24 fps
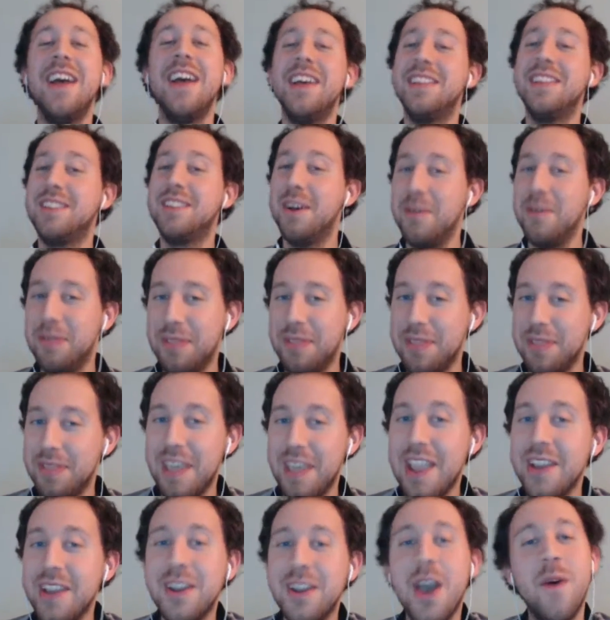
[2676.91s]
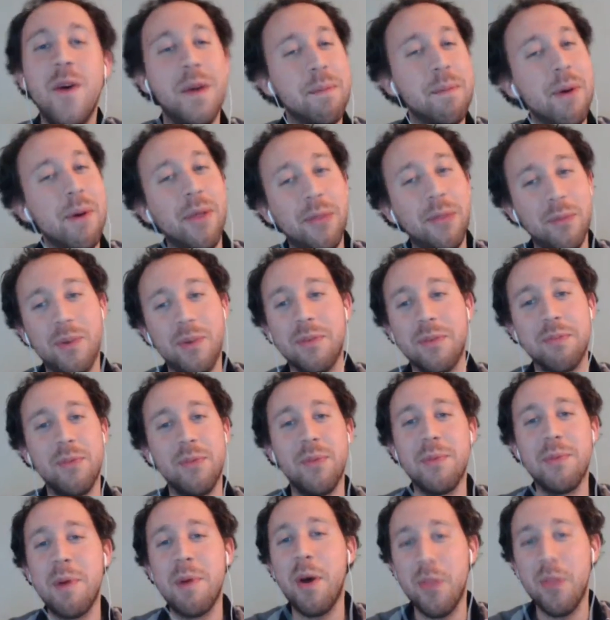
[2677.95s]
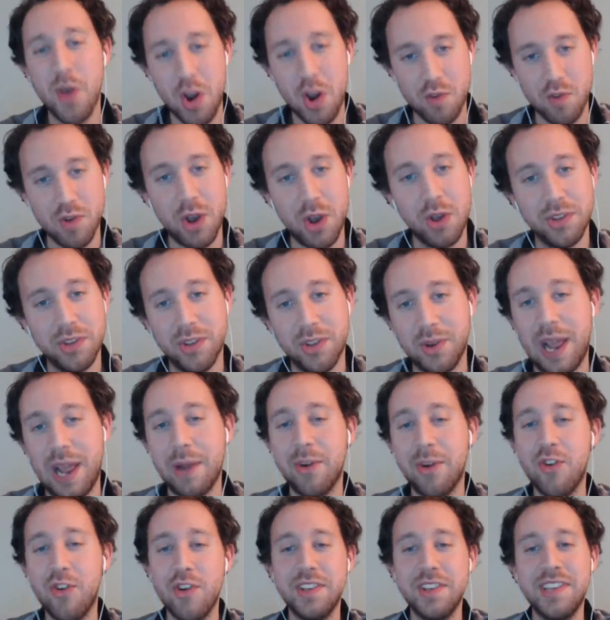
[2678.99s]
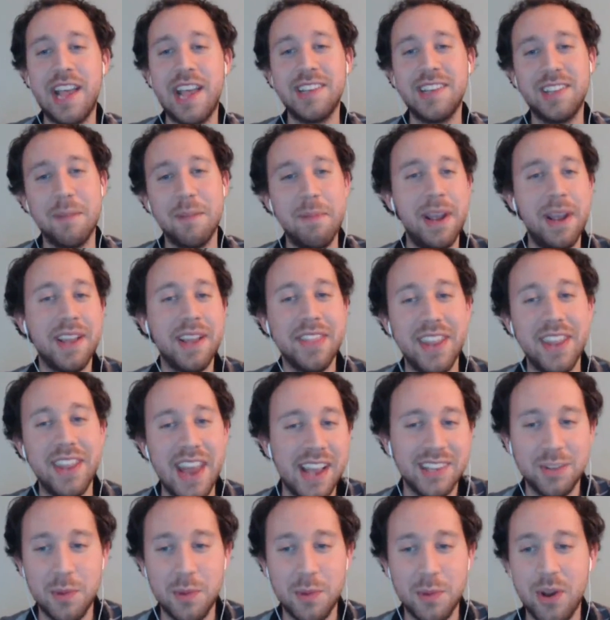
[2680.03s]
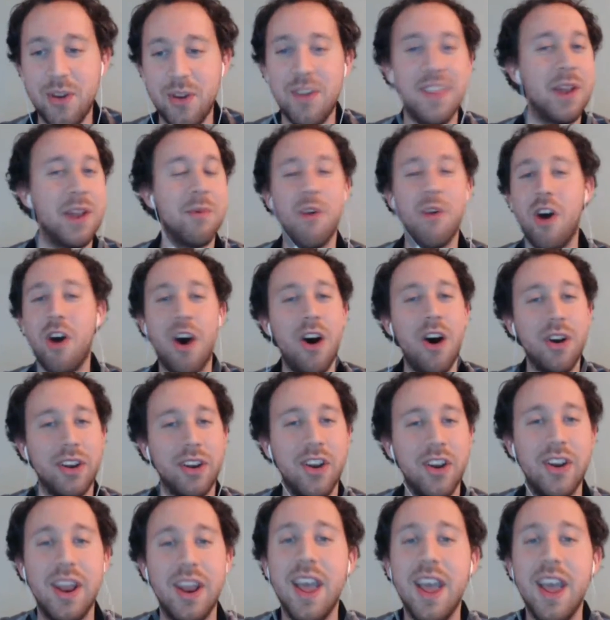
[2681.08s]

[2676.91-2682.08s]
So there you go. We're both on a roll. So Chris has to pick the next winner, and then we're all good.